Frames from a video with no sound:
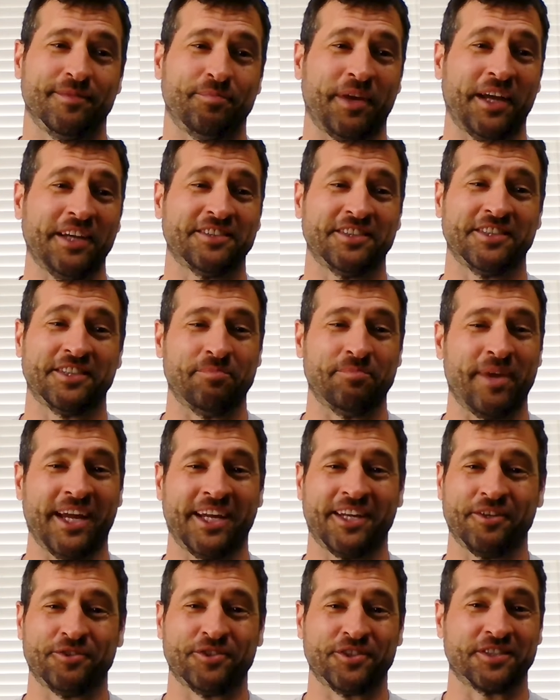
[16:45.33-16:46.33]
basically to
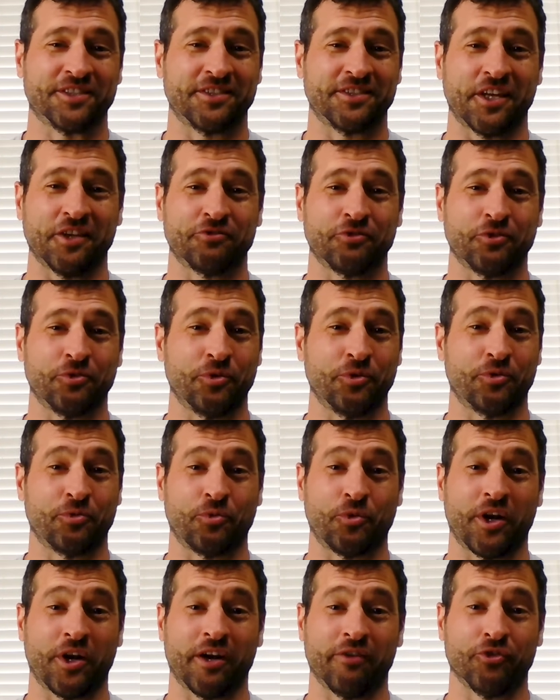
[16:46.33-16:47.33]
make you successful with
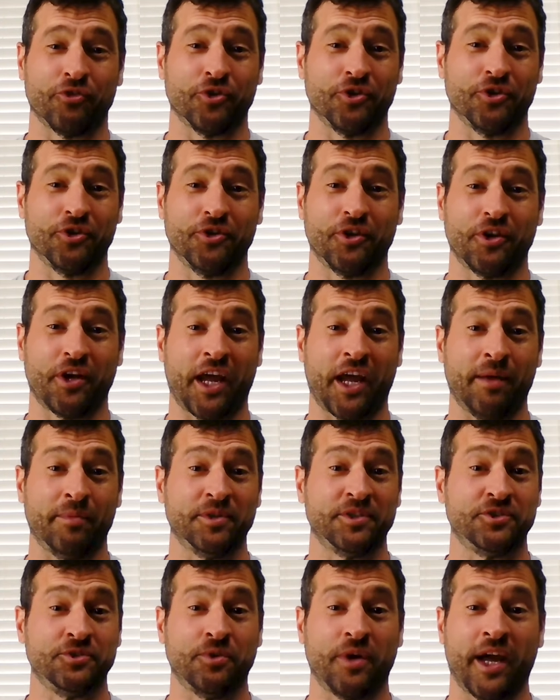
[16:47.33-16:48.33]
whatever
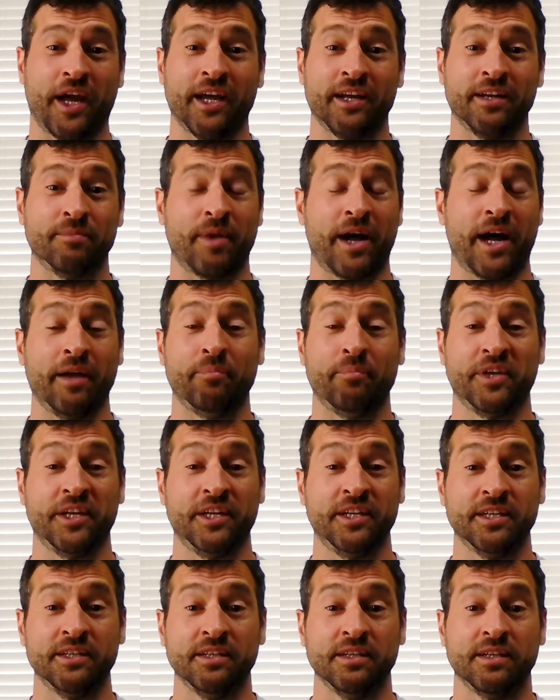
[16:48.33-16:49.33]
habits you had, in my
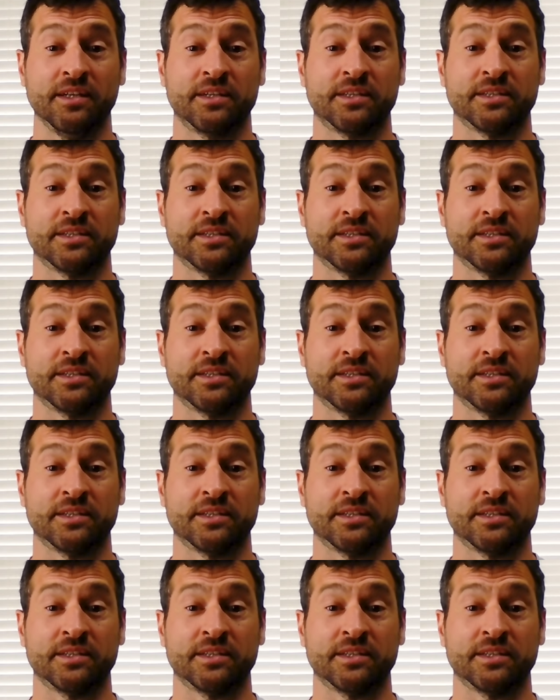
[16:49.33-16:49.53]
opinion.